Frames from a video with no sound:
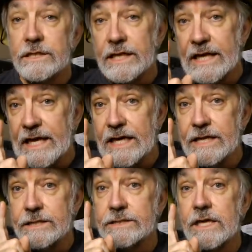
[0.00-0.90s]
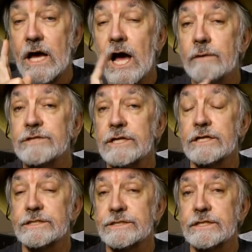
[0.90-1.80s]
The key is the object
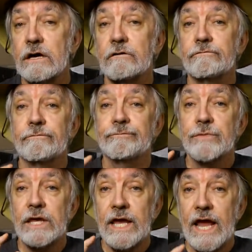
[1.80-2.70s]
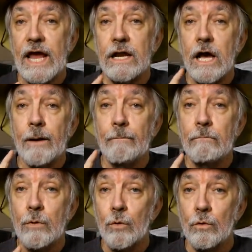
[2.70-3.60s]
itself cannot
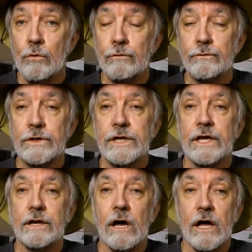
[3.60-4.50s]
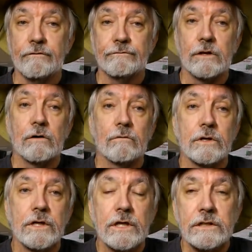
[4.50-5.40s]
move in high flow.
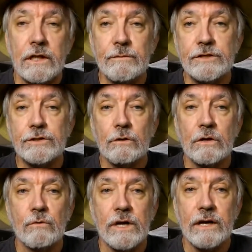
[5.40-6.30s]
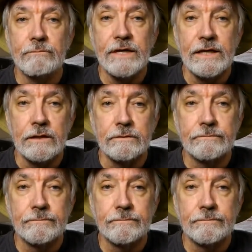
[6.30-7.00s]
Let me show you what I mean.